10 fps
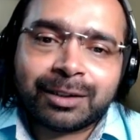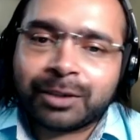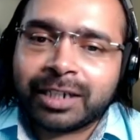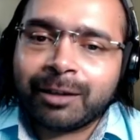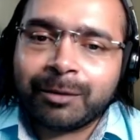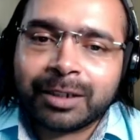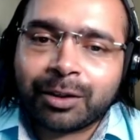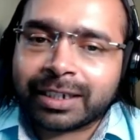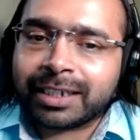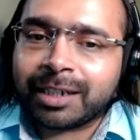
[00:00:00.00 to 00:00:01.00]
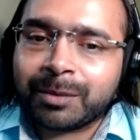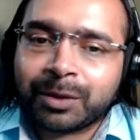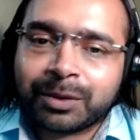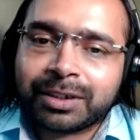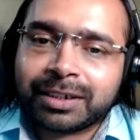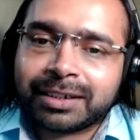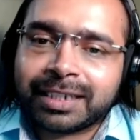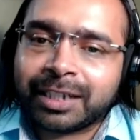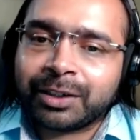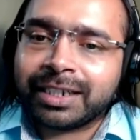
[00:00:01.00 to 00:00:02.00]
Today, I'll be talking about
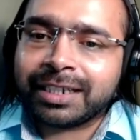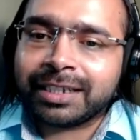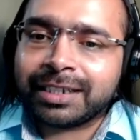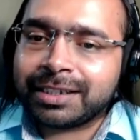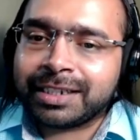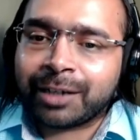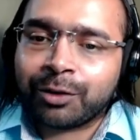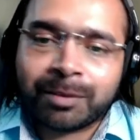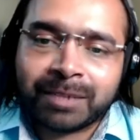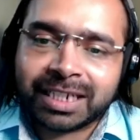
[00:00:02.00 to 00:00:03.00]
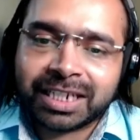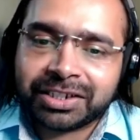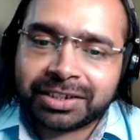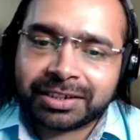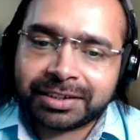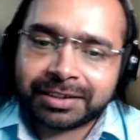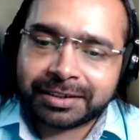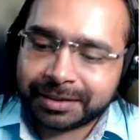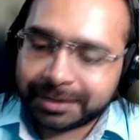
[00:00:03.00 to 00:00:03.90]
securing Django applications.